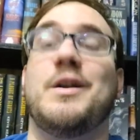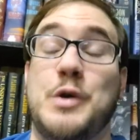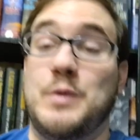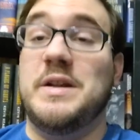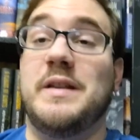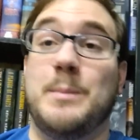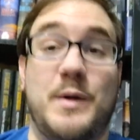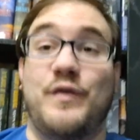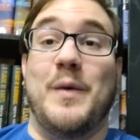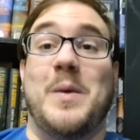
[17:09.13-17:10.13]
using them
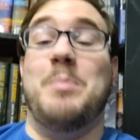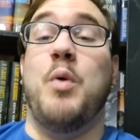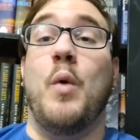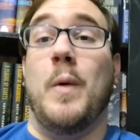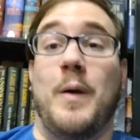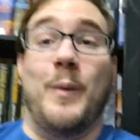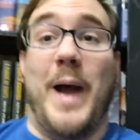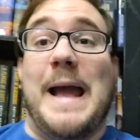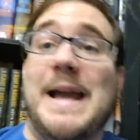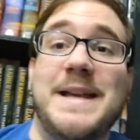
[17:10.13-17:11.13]
in very poor
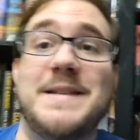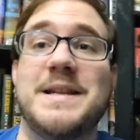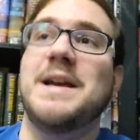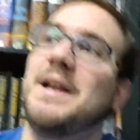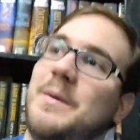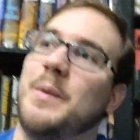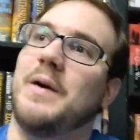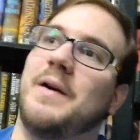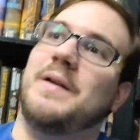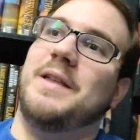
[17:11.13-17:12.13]
ways,
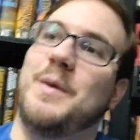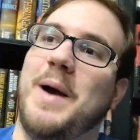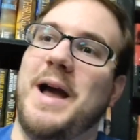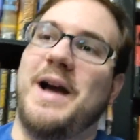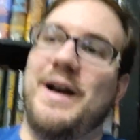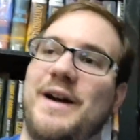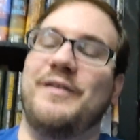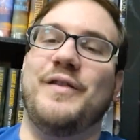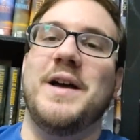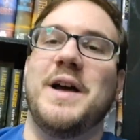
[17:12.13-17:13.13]
where you
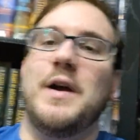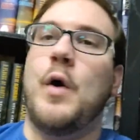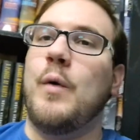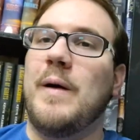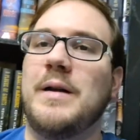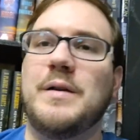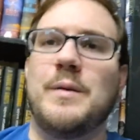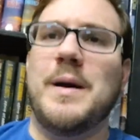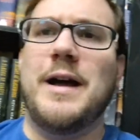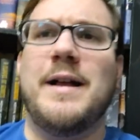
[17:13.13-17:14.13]
have Corin
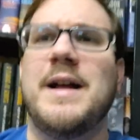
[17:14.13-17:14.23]
who,